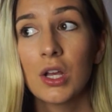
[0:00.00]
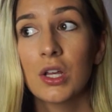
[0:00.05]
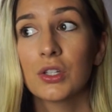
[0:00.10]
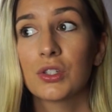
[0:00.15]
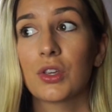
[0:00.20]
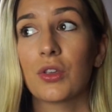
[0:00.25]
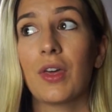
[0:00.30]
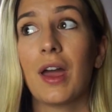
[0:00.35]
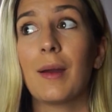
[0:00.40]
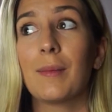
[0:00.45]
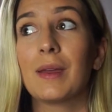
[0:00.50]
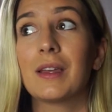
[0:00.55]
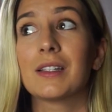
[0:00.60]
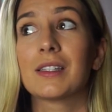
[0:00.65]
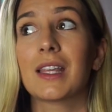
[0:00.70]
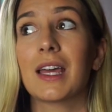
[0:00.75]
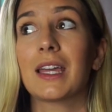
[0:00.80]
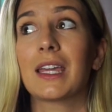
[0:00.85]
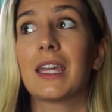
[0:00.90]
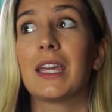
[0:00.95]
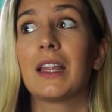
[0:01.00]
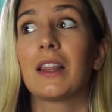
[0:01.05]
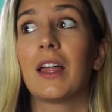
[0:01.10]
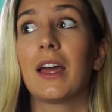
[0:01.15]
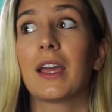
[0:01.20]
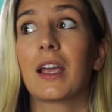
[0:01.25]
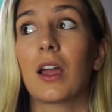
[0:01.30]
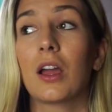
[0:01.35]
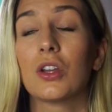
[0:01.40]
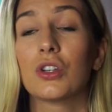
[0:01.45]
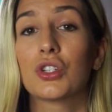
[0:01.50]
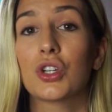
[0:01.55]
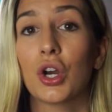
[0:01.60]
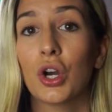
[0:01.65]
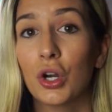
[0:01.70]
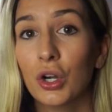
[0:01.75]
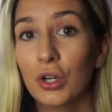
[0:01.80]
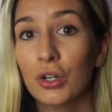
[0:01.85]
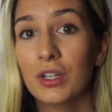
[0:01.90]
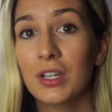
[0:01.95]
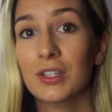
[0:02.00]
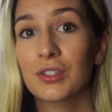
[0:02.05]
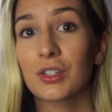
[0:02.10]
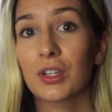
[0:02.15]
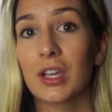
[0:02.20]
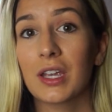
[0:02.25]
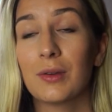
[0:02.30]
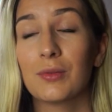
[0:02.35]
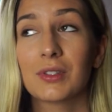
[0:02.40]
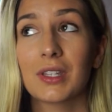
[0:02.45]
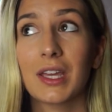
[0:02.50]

So that means that he like he was